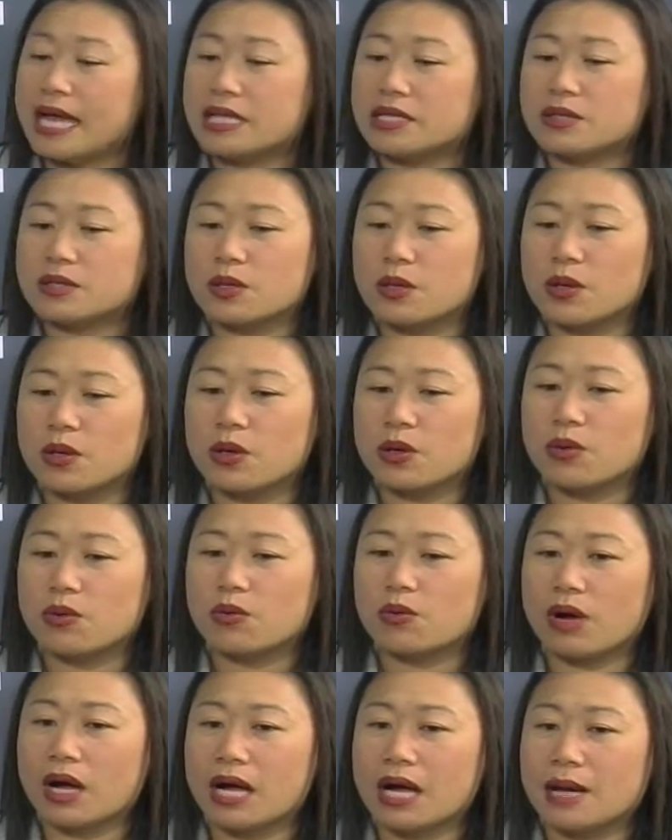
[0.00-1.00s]
And
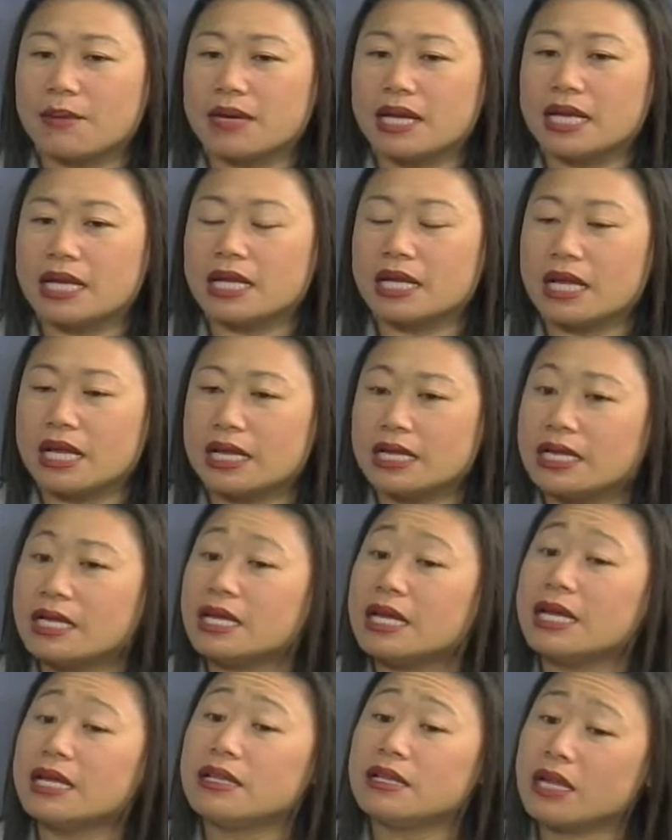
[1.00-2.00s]
so
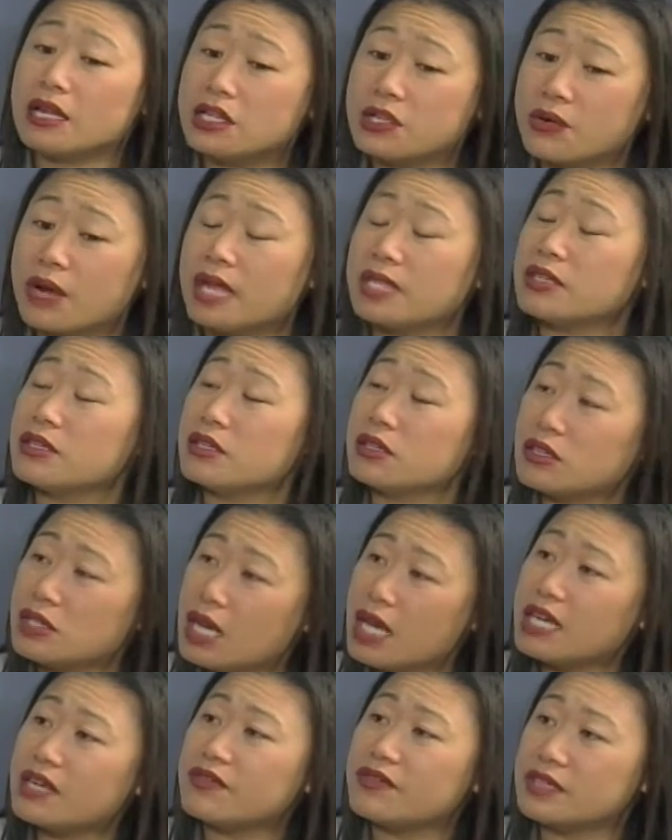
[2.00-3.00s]
it attracted a
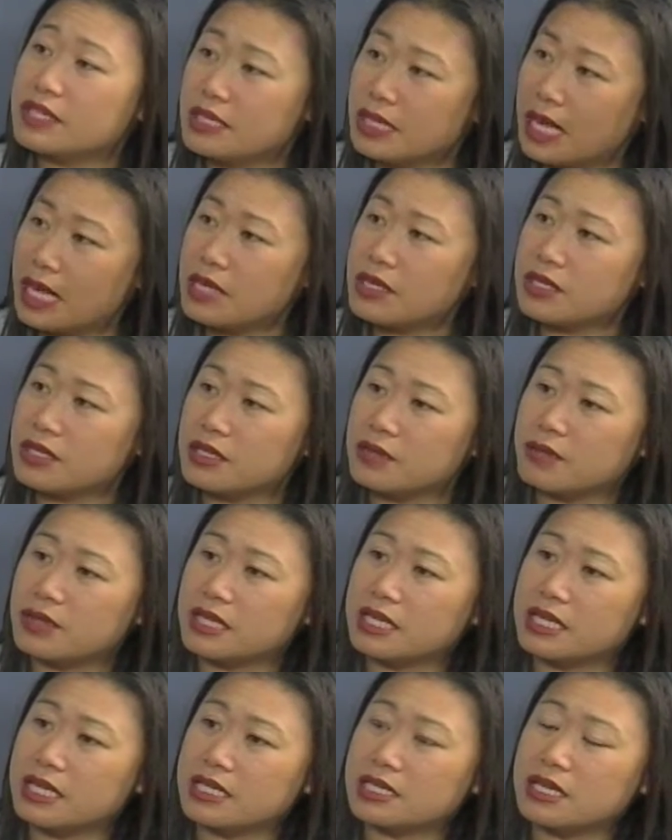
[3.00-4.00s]
lot of attention
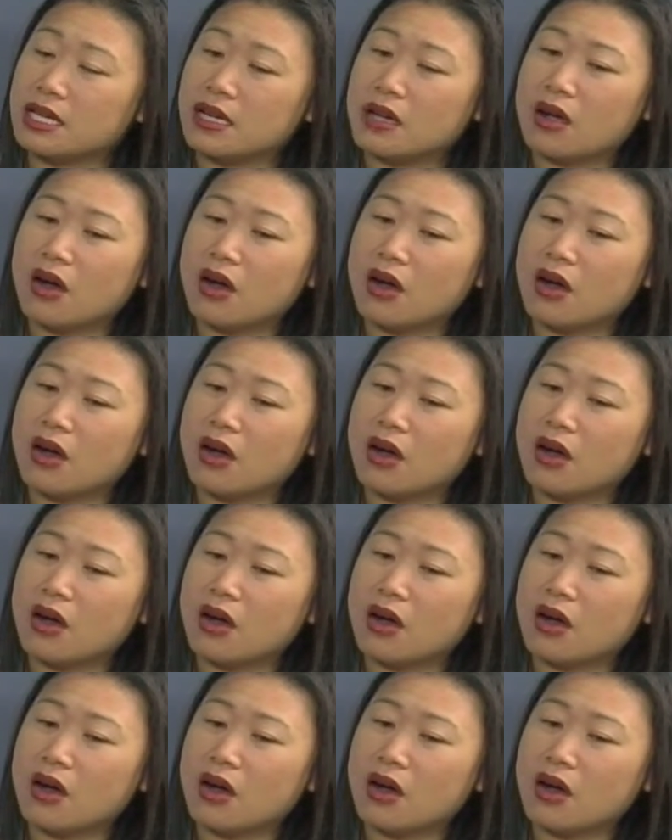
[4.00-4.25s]
because